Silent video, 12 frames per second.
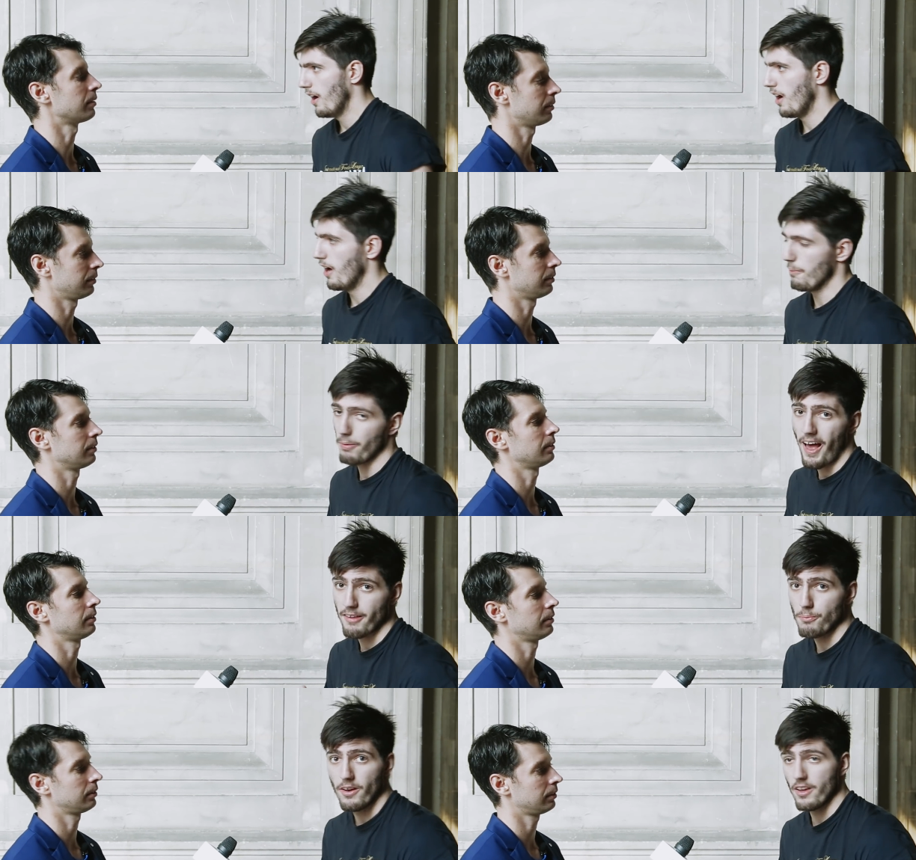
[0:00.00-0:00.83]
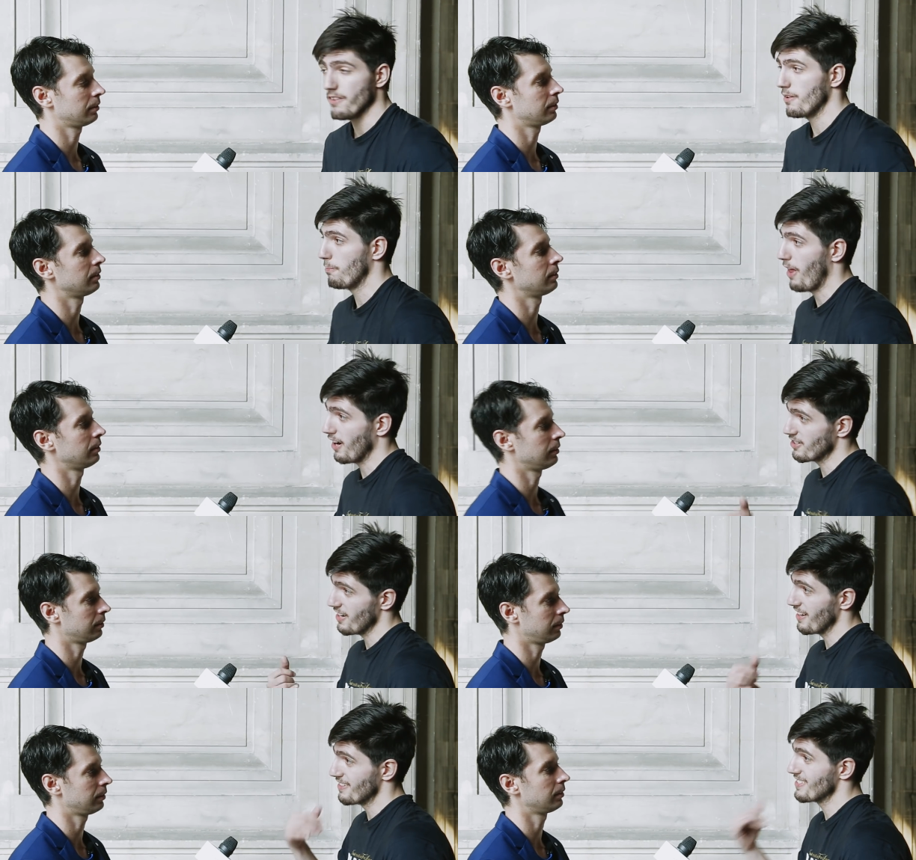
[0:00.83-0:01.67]
Speaker 1: Uh, Plasma is a
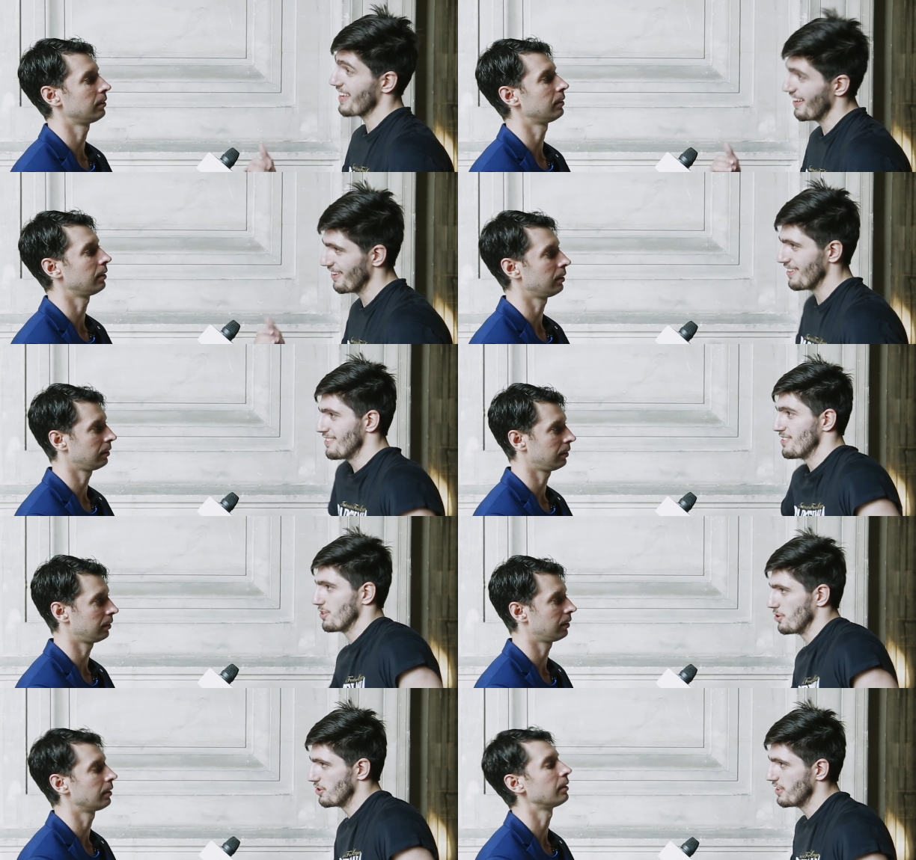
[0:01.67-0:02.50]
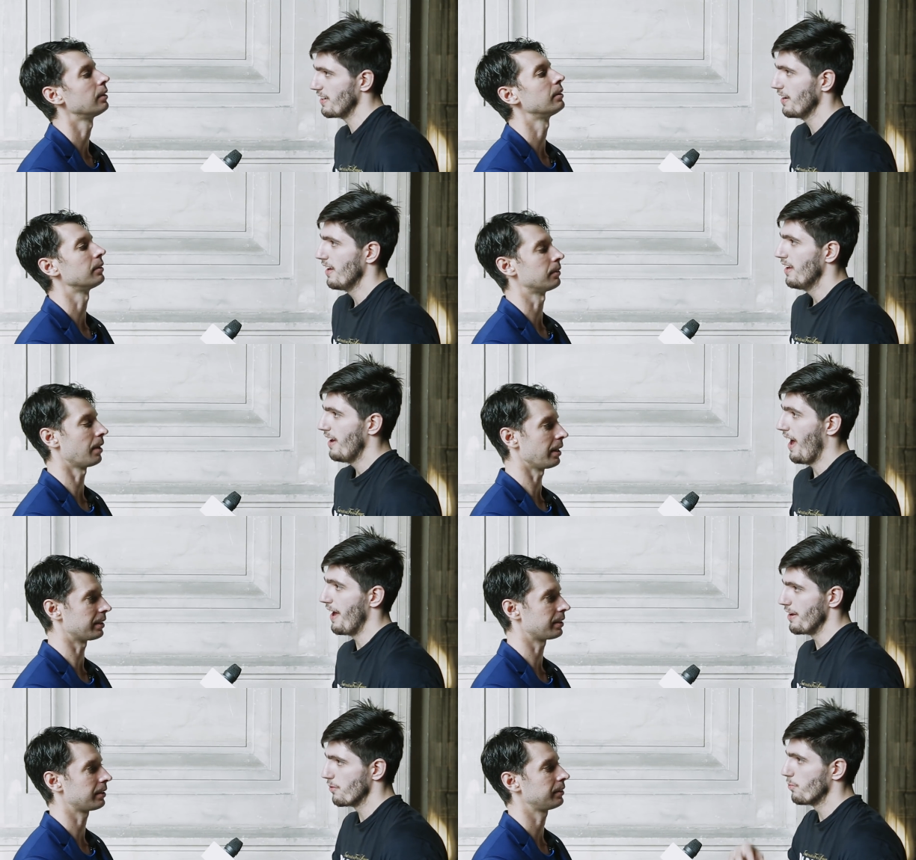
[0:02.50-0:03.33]
blockchain scaling solution, right.
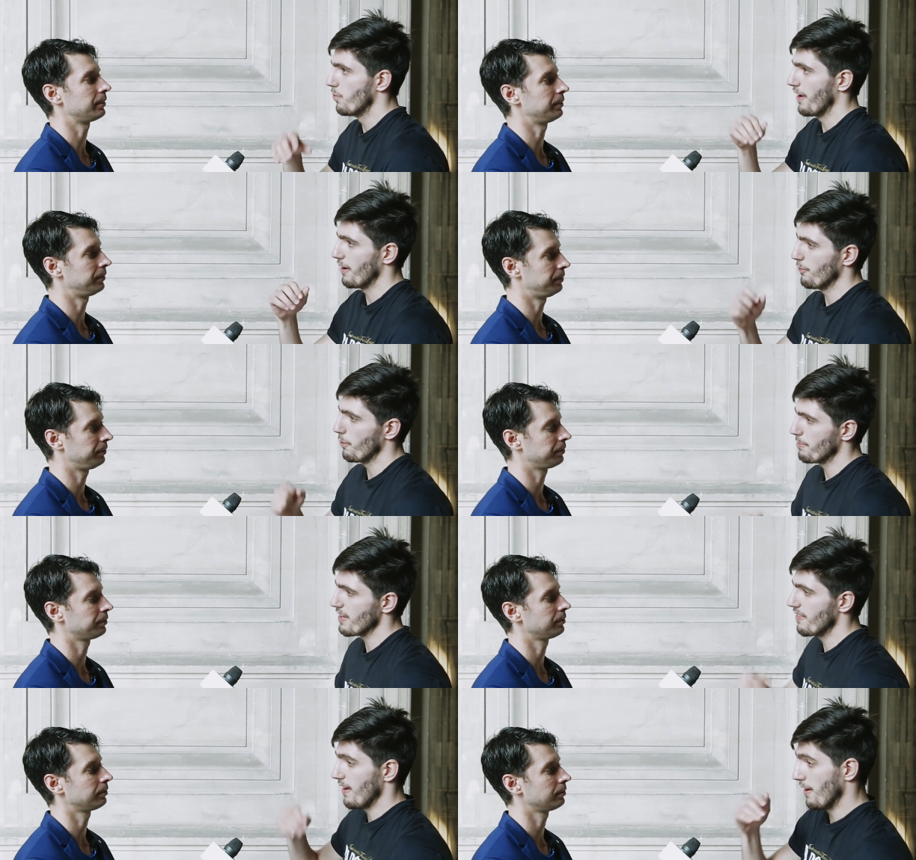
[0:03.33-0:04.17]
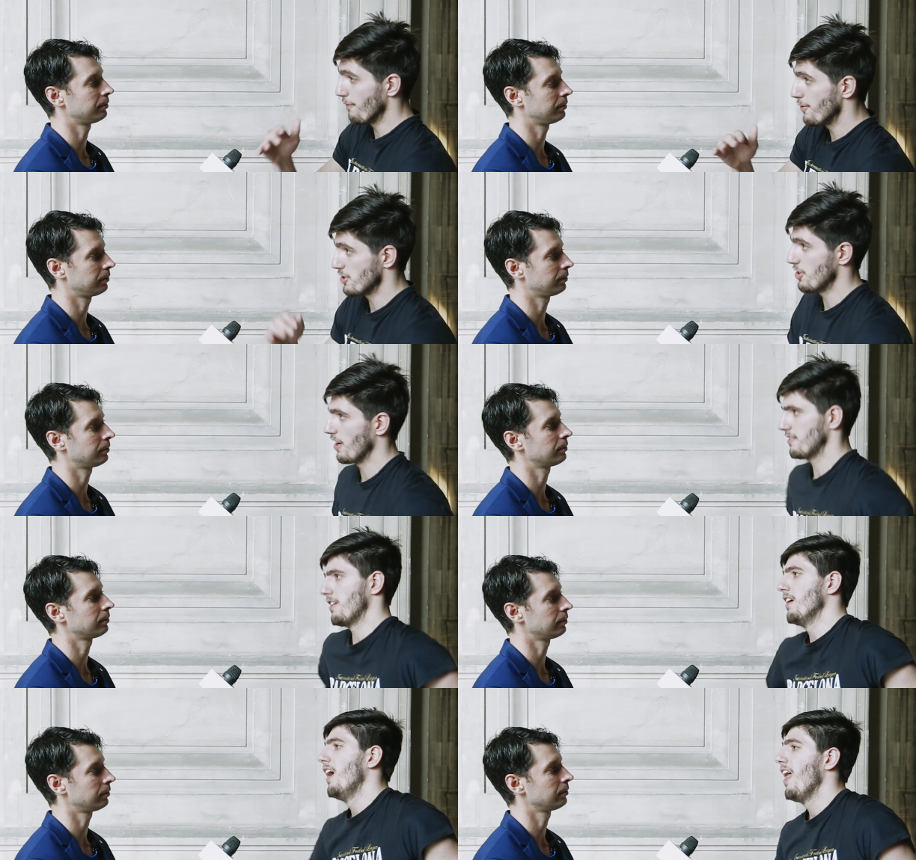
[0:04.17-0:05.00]
and it will be the
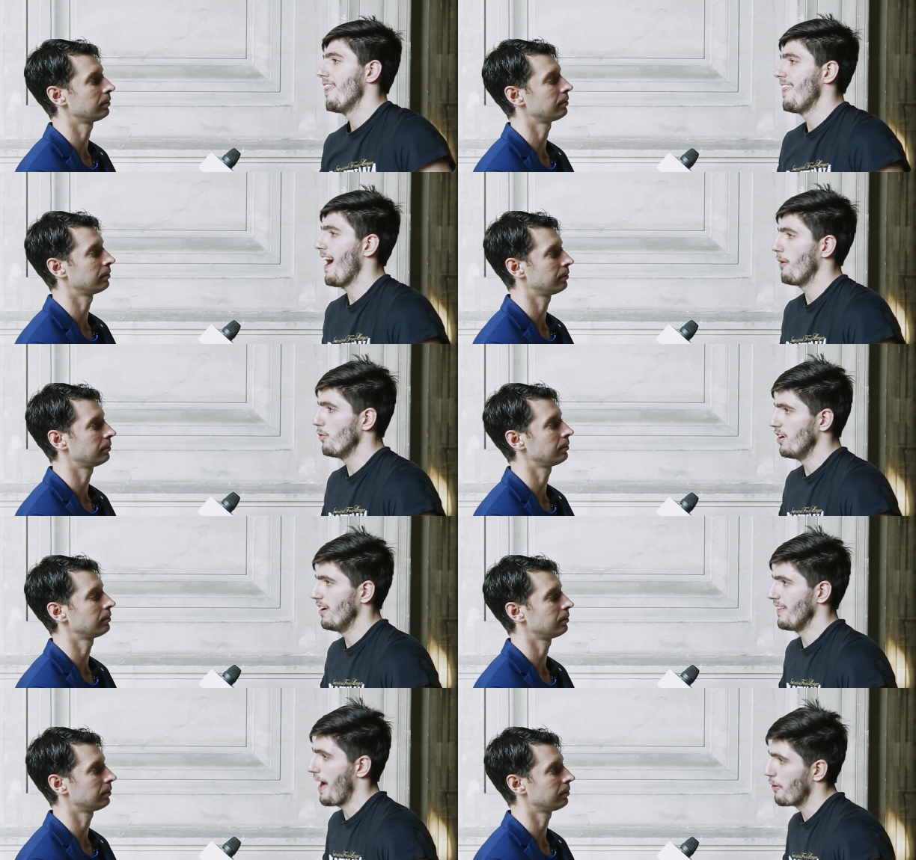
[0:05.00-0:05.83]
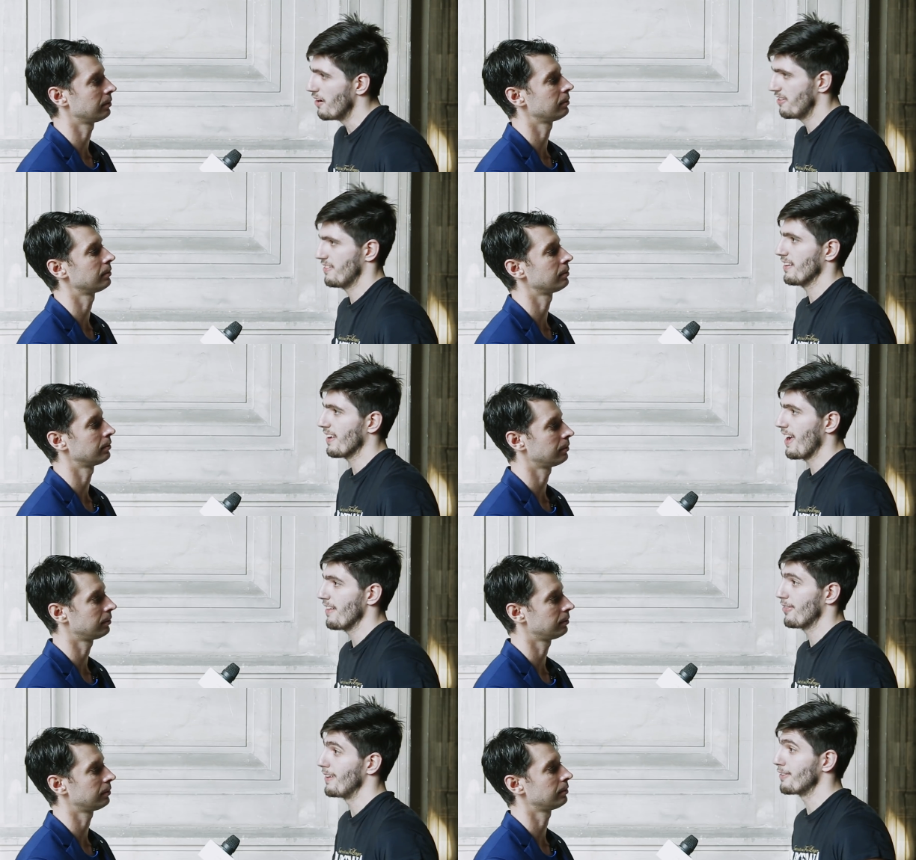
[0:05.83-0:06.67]
infrastructure that will allow us to
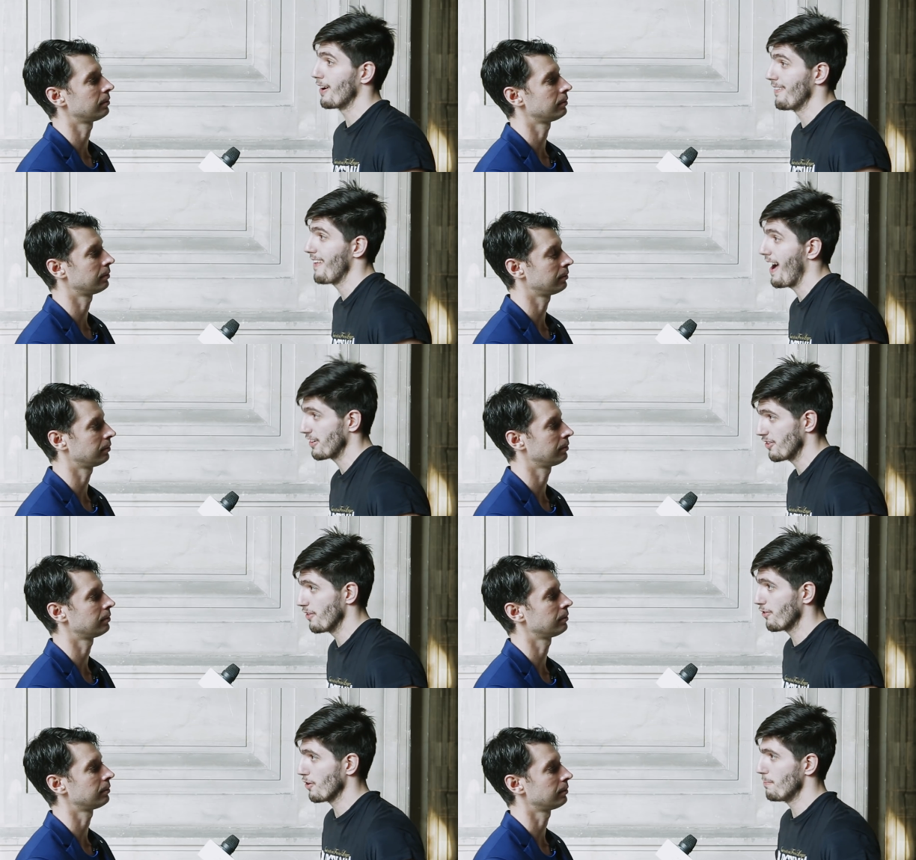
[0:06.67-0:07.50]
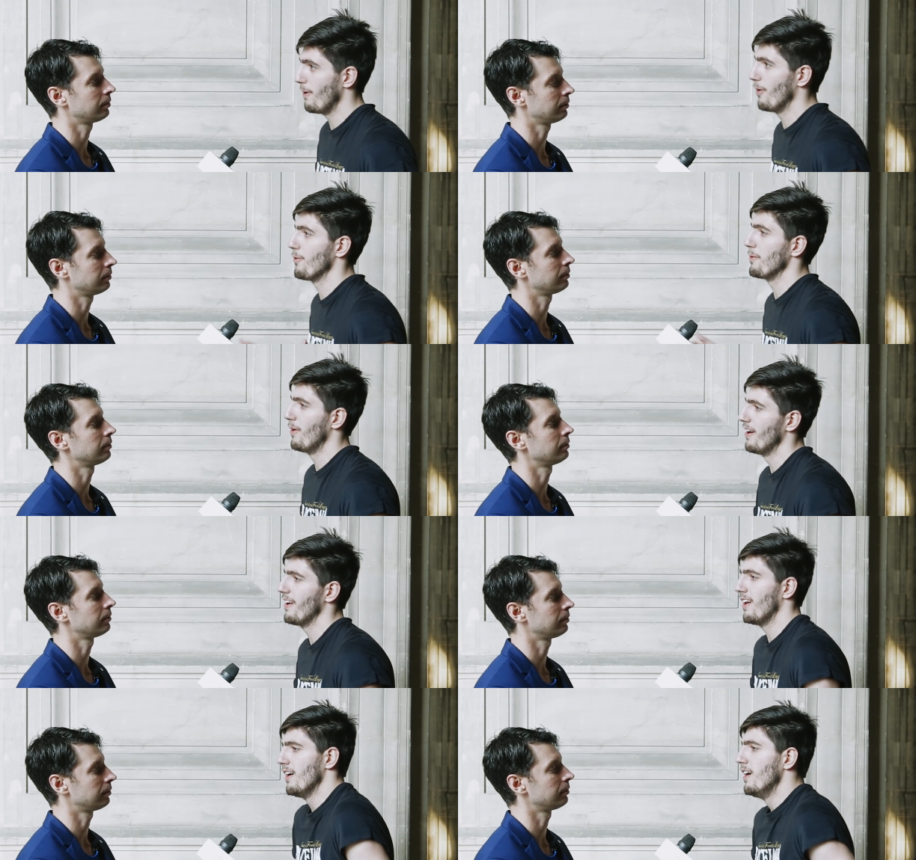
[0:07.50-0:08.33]
get the transaction throughput we want.